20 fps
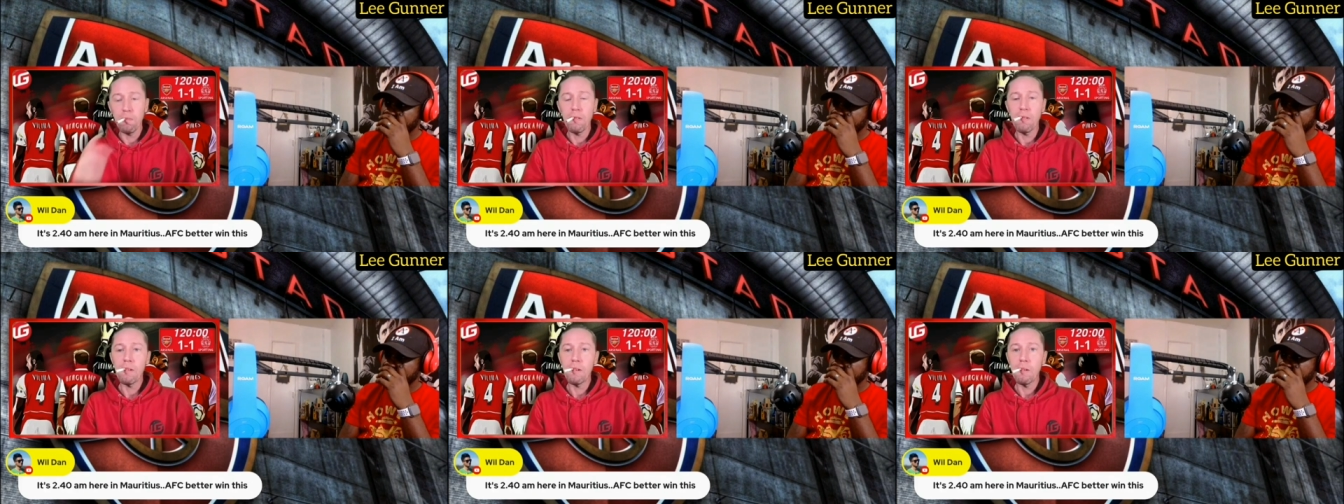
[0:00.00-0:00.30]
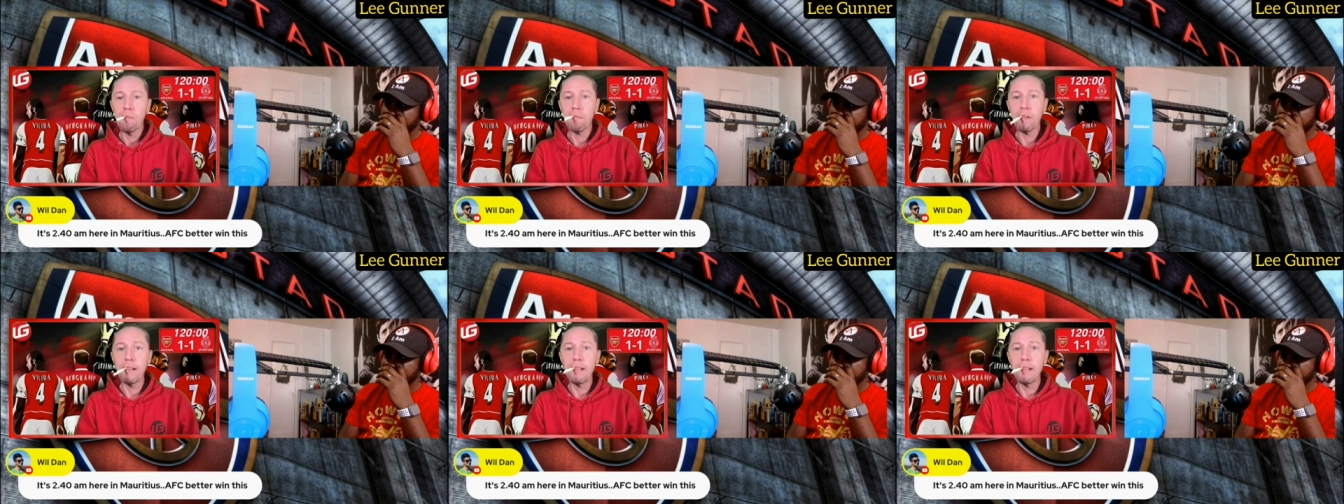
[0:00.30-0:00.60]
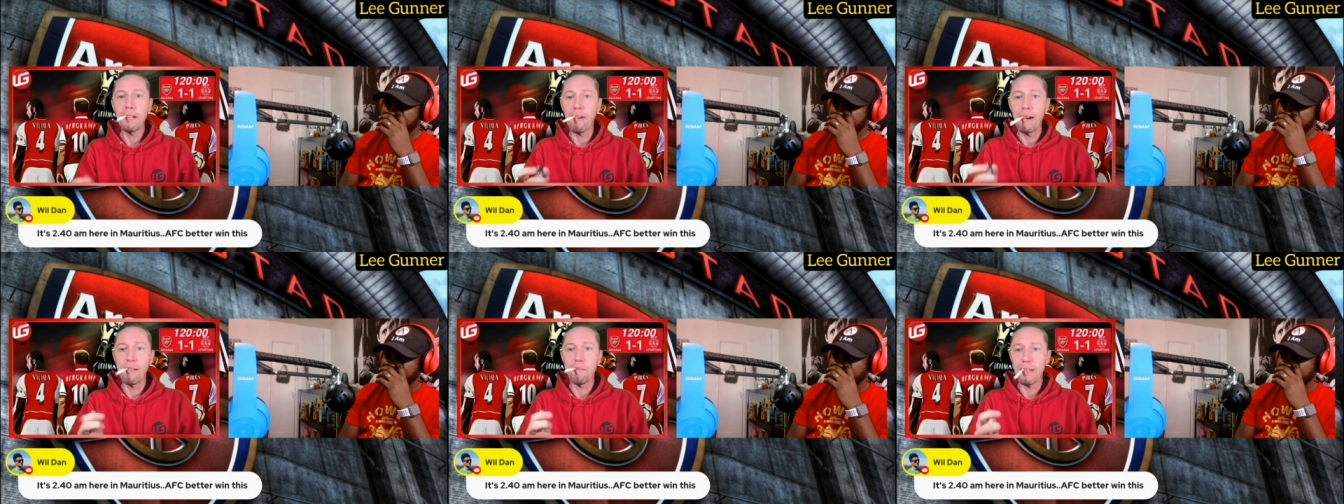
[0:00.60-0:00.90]
Please,
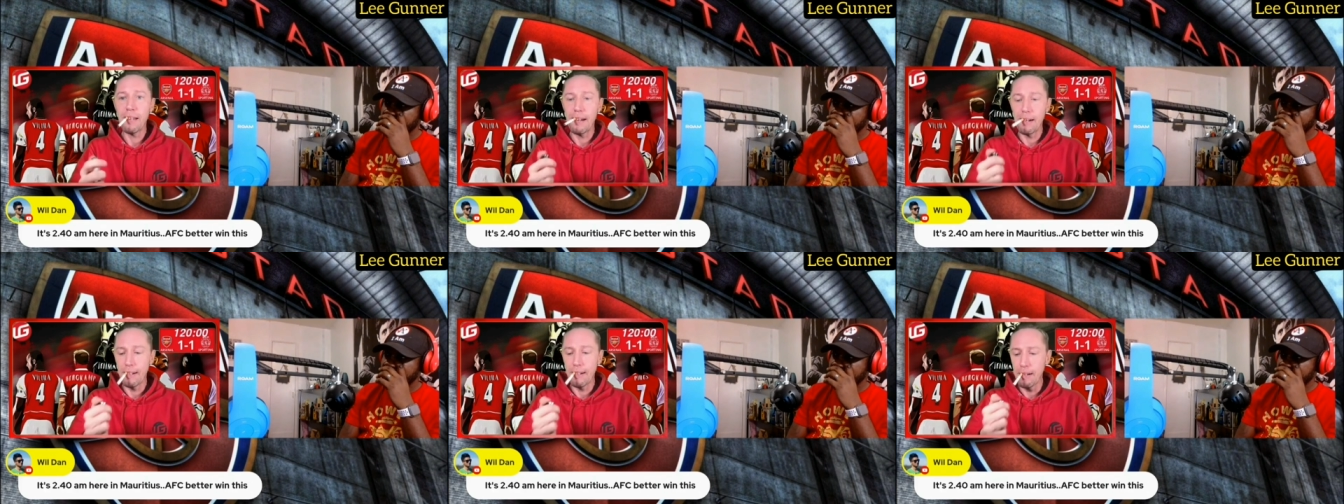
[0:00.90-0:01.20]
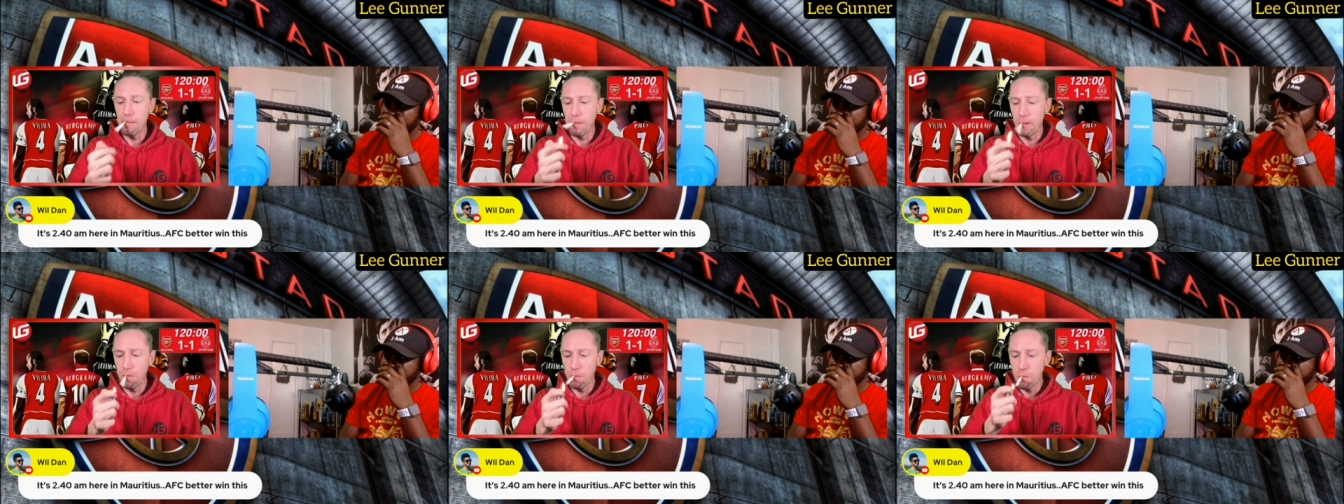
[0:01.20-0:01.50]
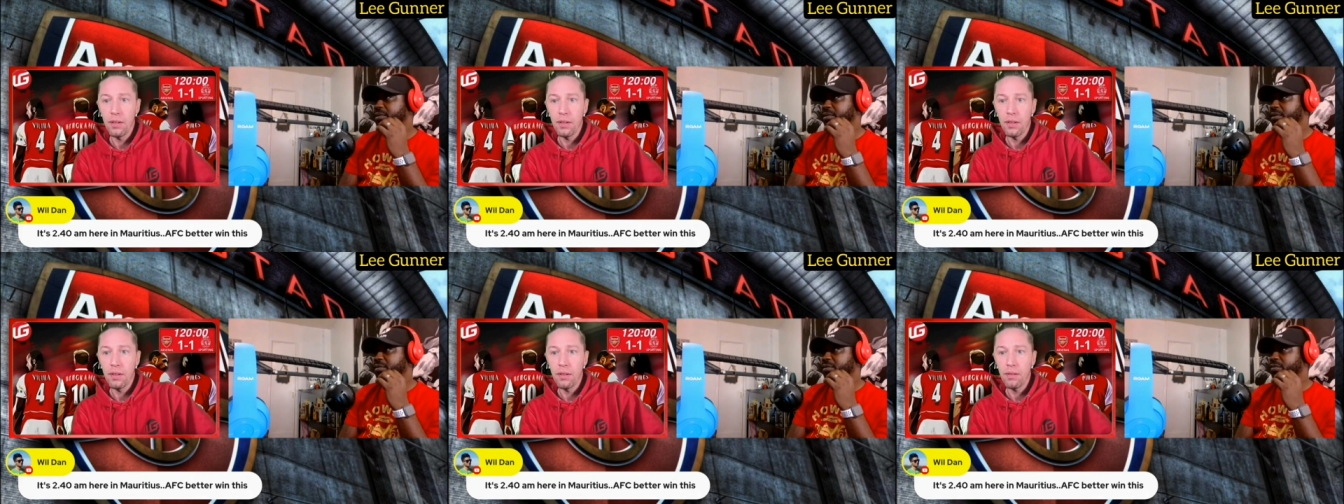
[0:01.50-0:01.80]
Ramsdale, come on.
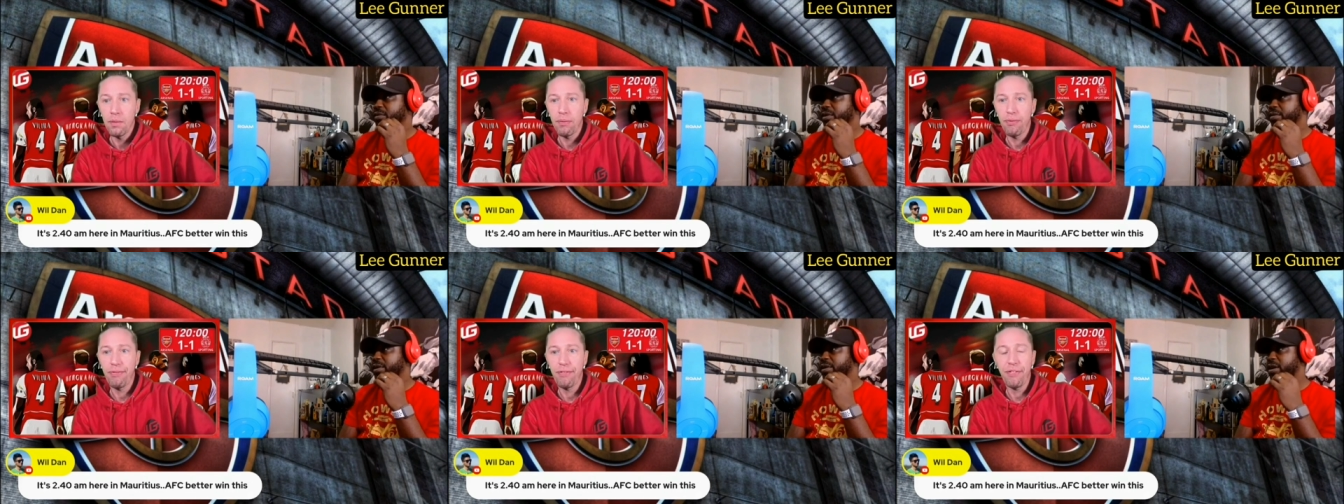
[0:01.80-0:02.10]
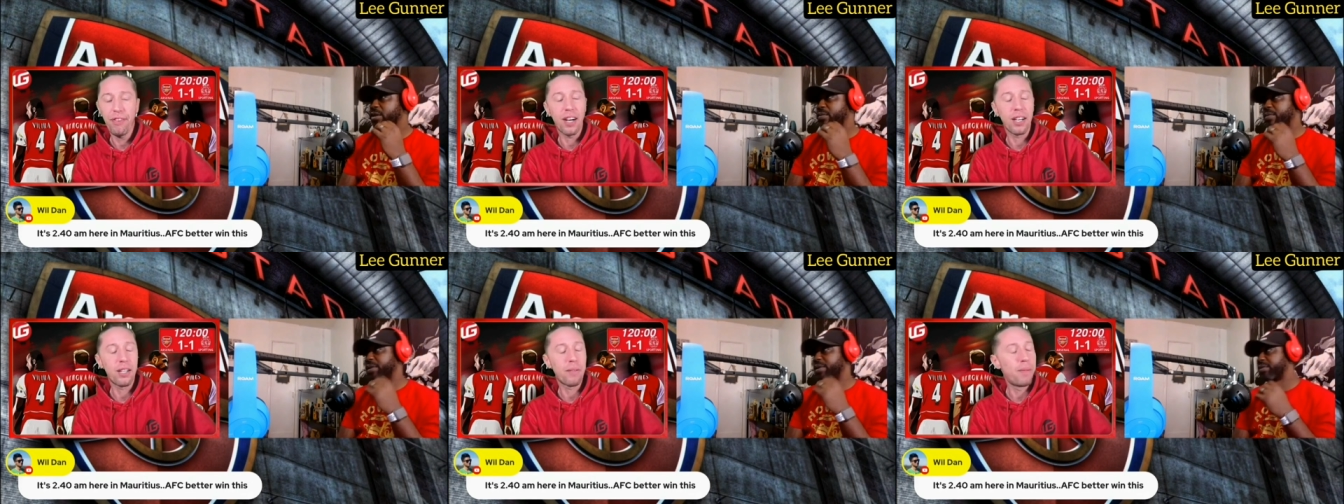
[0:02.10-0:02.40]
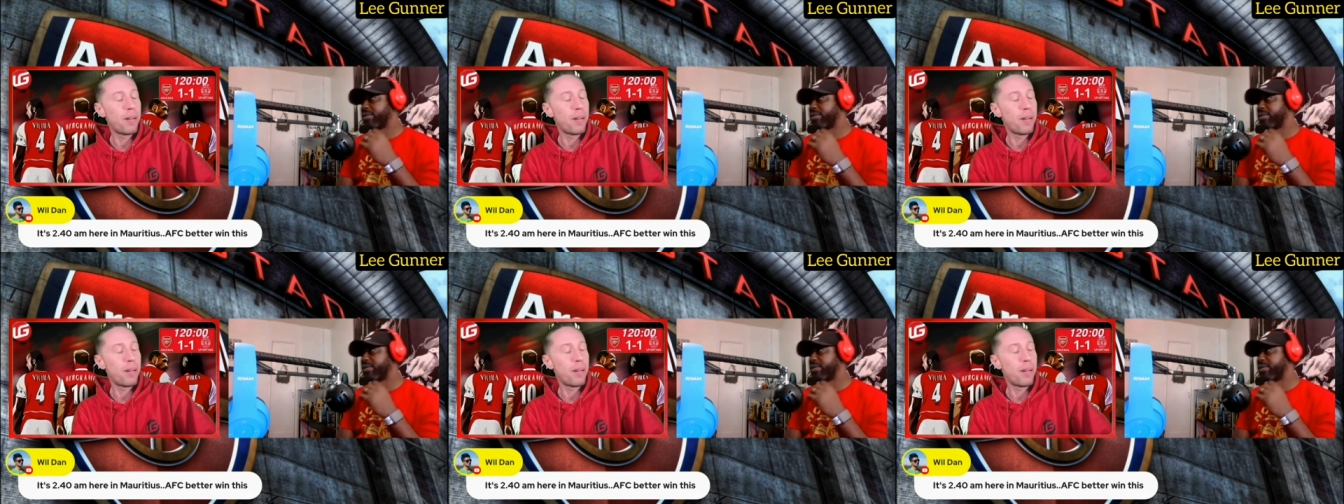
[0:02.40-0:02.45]
We're out. Fuck me,